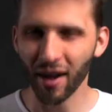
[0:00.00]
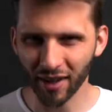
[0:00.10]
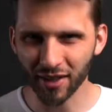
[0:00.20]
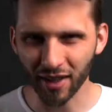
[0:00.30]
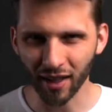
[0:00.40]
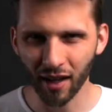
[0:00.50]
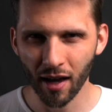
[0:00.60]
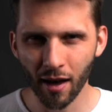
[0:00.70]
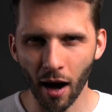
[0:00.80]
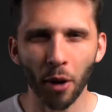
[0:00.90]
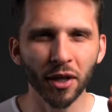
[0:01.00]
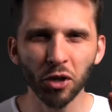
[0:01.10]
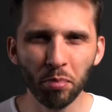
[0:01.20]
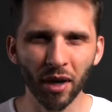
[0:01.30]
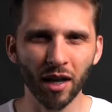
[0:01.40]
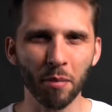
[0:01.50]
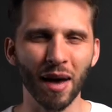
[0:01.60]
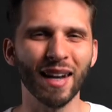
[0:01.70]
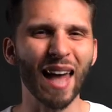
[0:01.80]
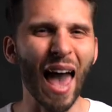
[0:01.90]
Honestly, how can you become
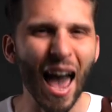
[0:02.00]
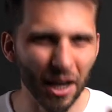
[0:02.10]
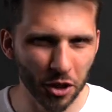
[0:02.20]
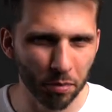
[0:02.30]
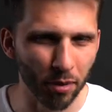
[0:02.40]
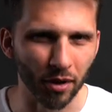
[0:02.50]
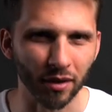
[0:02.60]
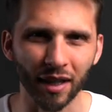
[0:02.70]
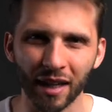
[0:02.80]
an expert